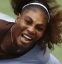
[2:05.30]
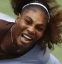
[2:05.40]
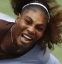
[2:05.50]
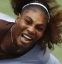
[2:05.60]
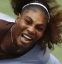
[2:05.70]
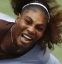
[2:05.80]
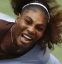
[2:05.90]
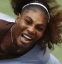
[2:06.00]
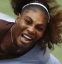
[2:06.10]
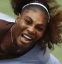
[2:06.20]

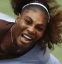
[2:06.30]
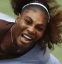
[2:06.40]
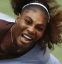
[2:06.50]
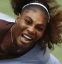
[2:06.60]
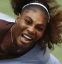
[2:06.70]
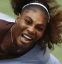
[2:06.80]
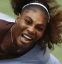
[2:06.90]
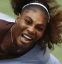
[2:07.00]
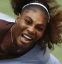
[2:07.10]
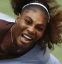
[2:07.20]
[no speech]